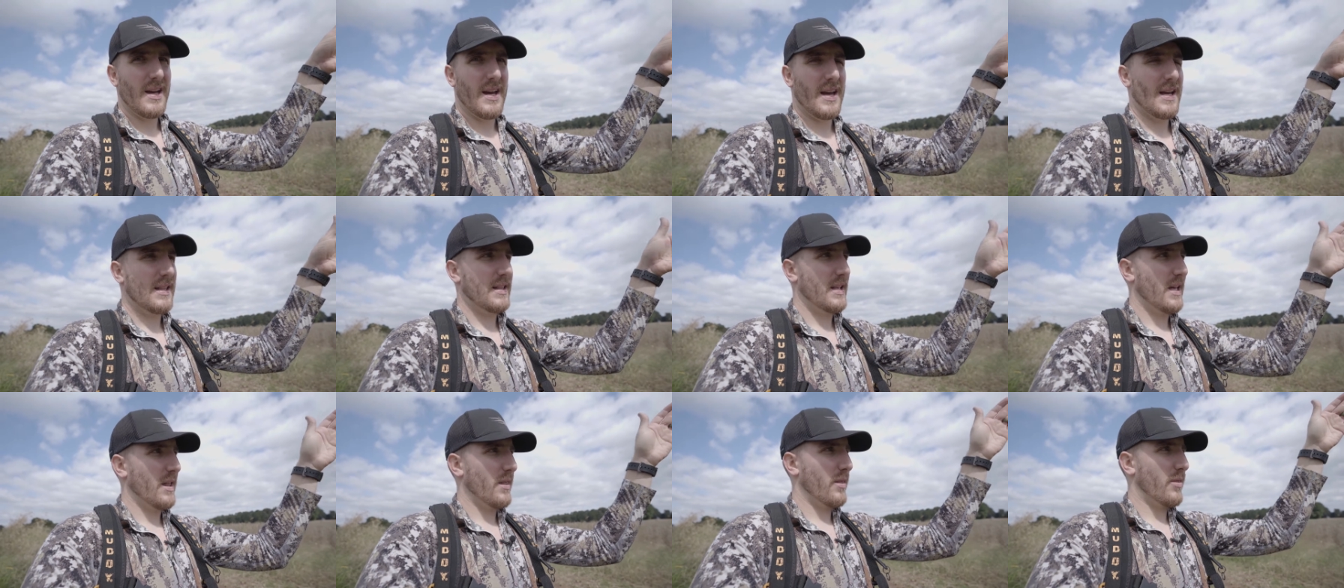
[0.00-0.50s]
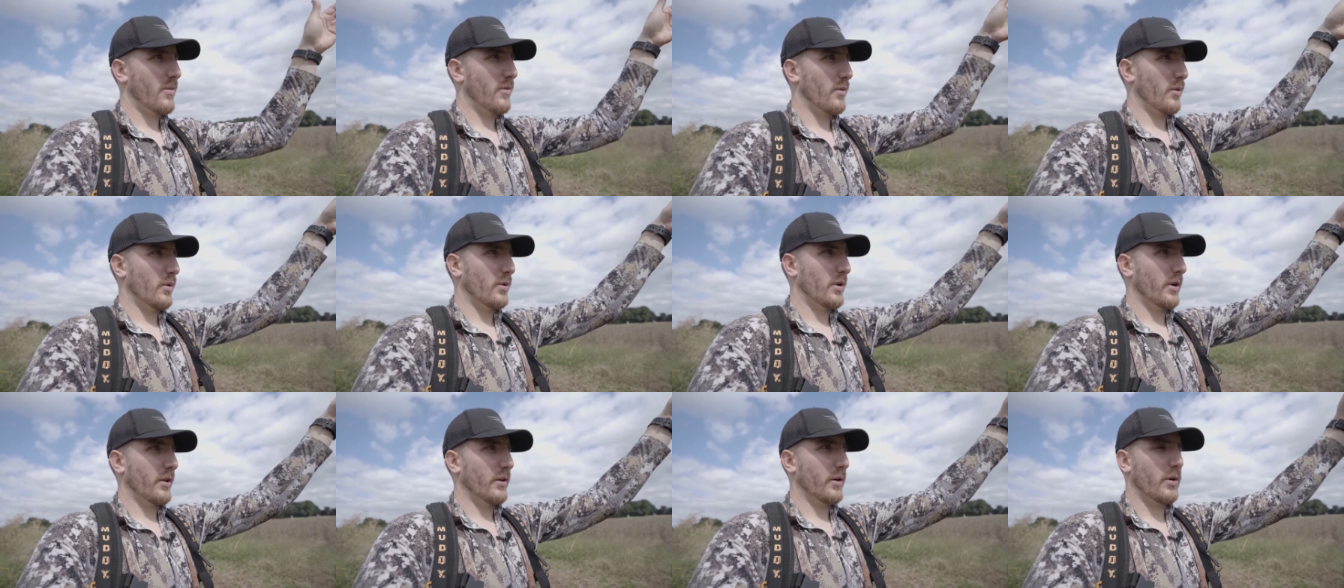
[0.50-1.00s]
and then through
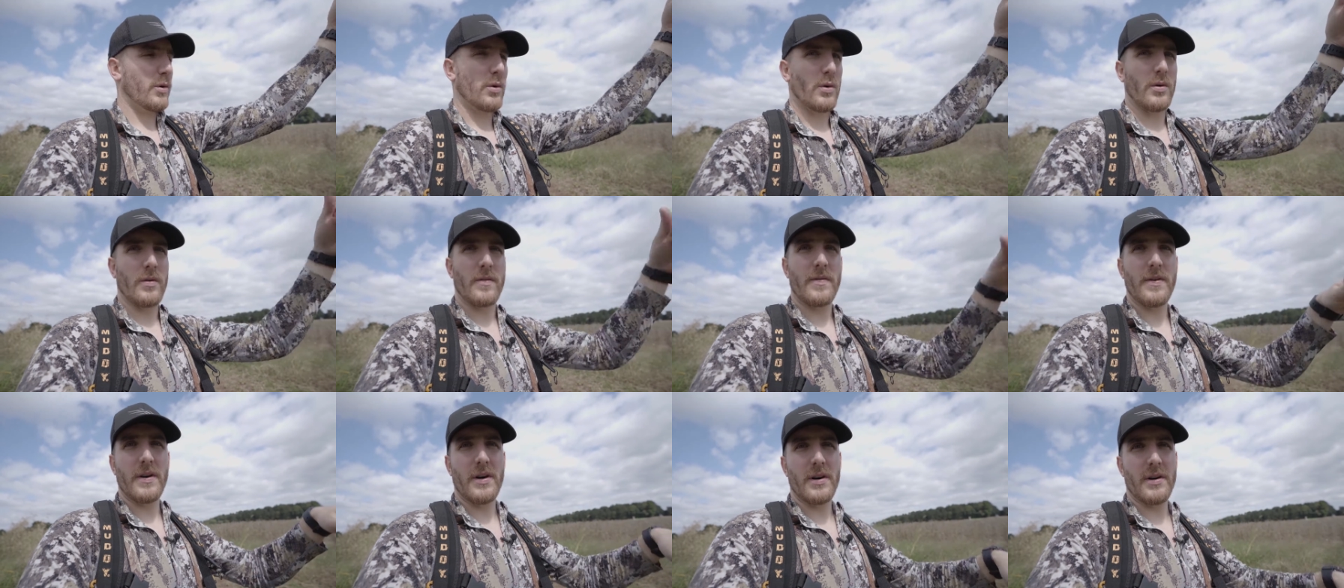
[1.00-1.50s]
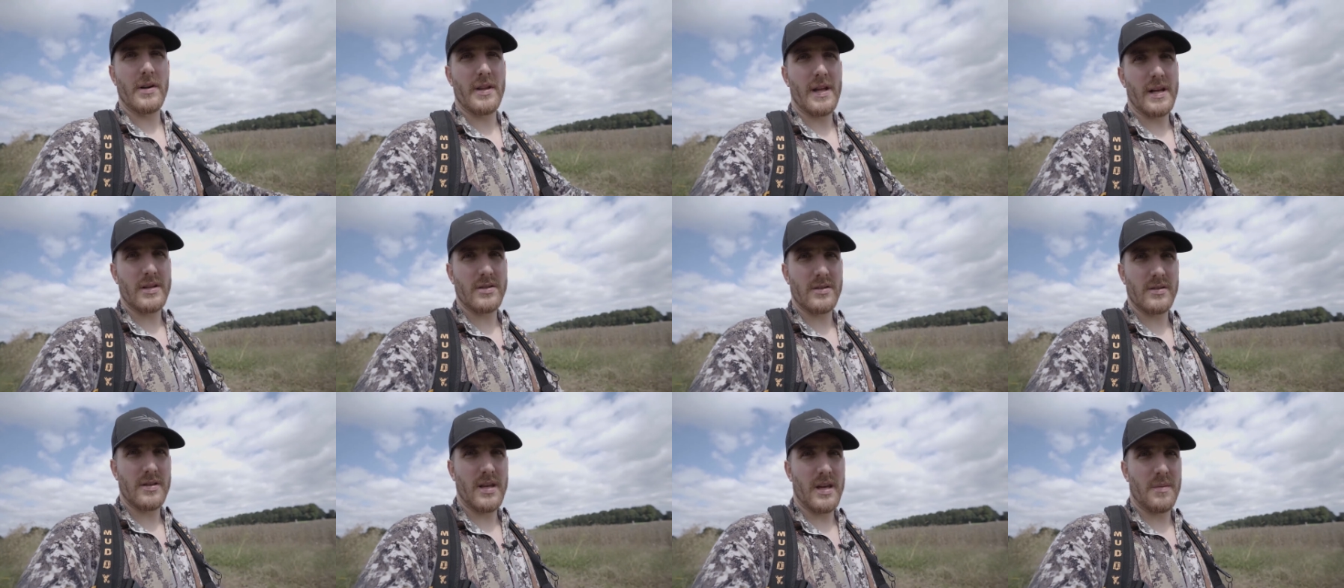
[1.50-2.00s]
another cornfield, and
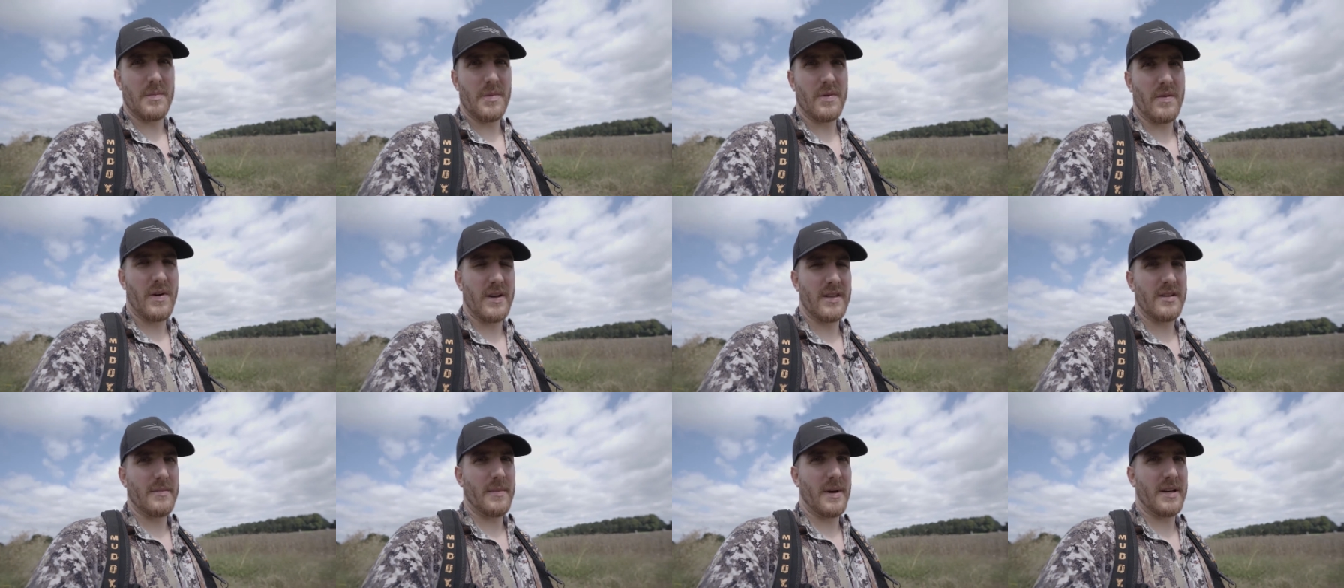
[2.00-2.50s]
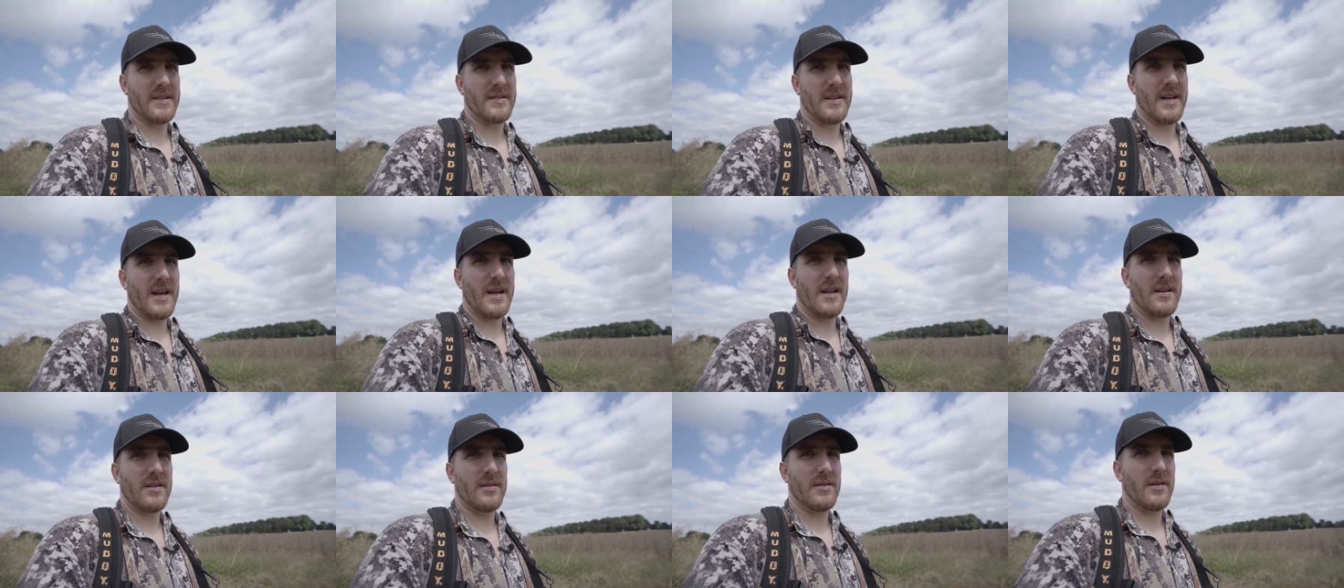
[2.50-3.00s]
that should take me right to my
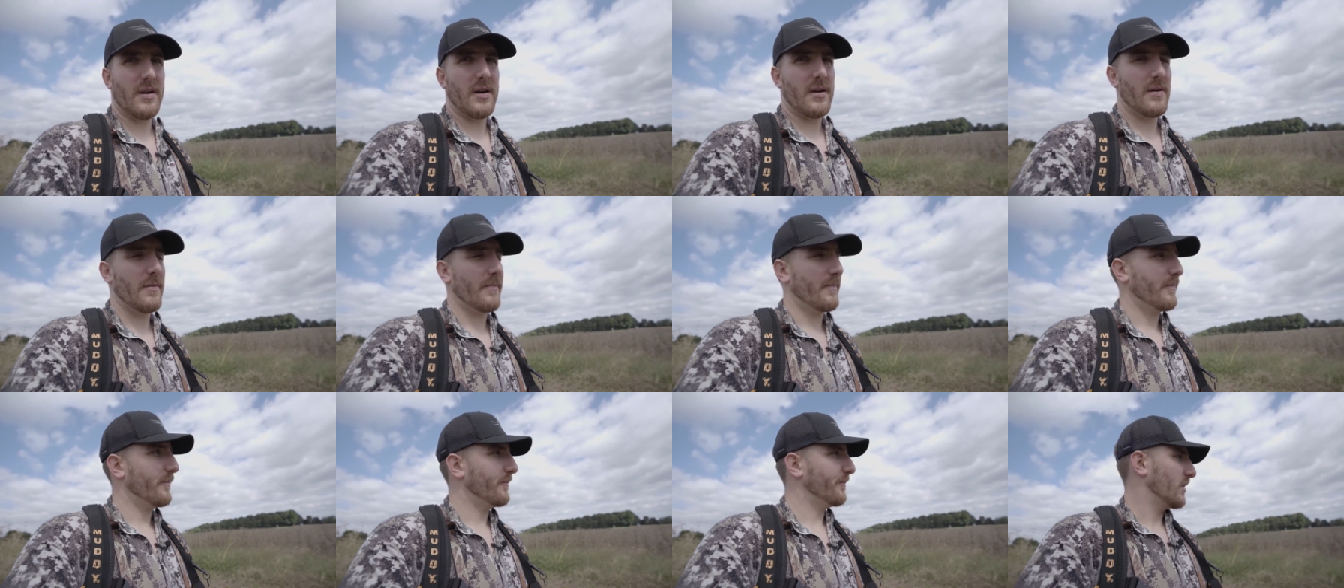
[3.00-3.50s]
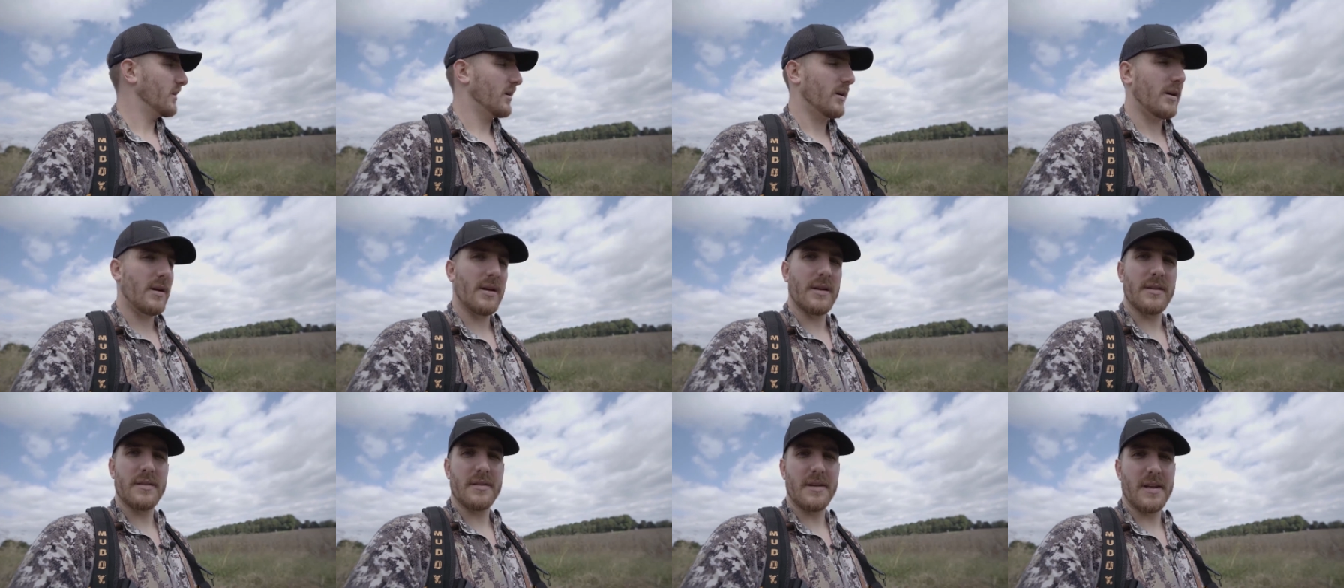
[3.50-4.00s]
stand. So
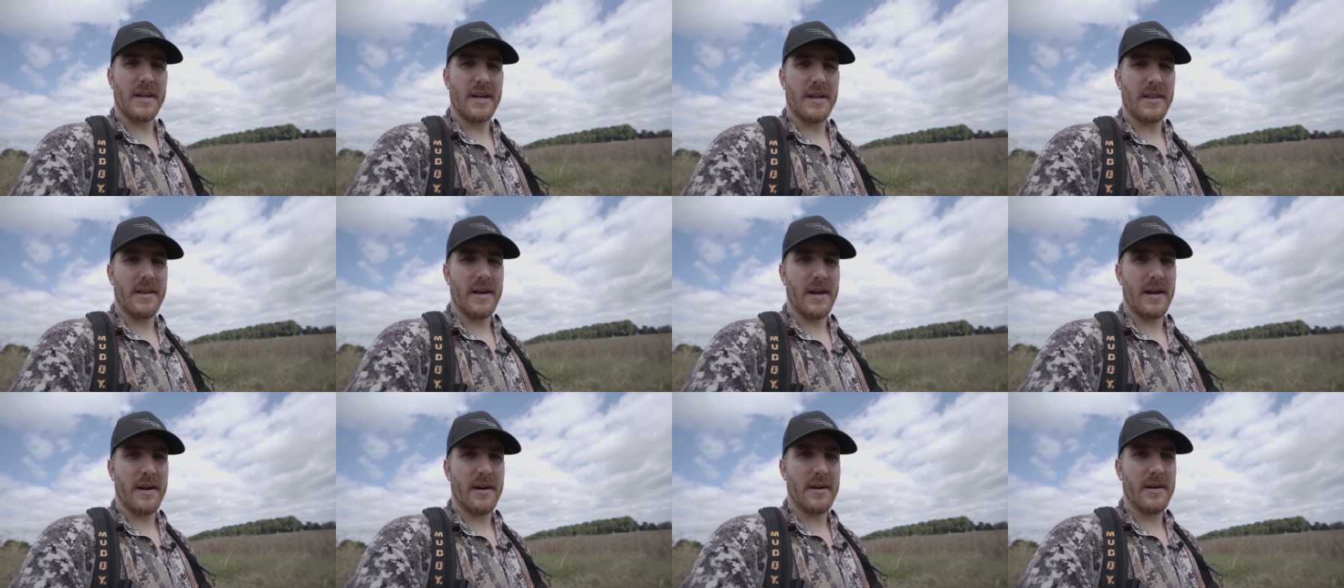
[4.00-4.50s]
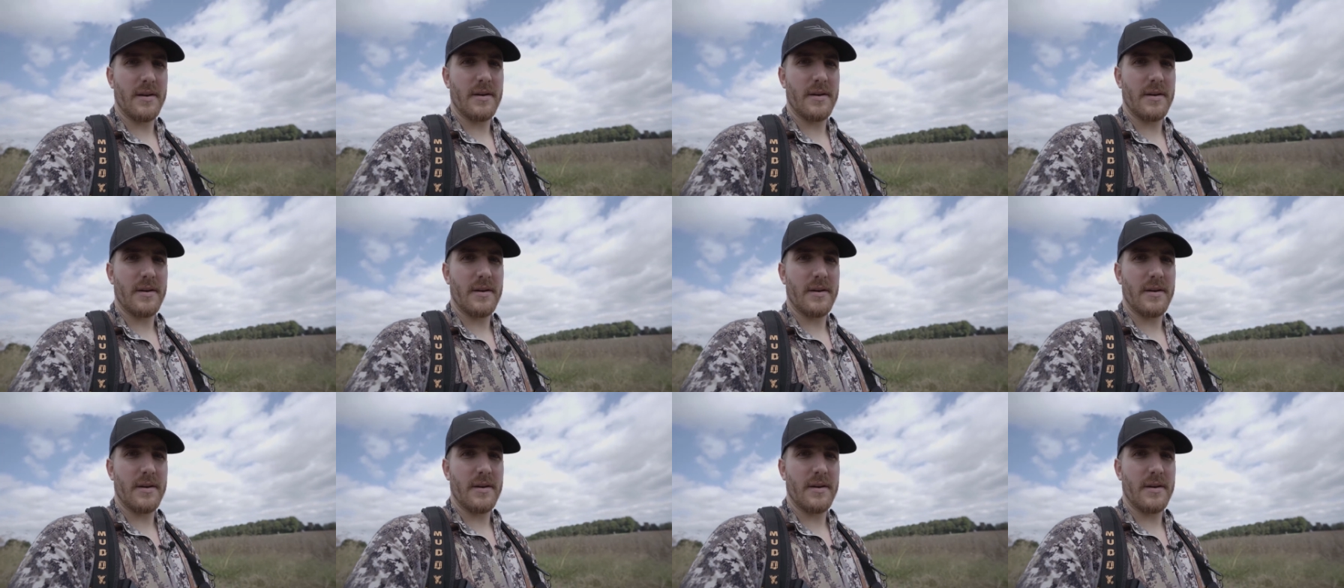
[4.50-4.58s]
let's get in there.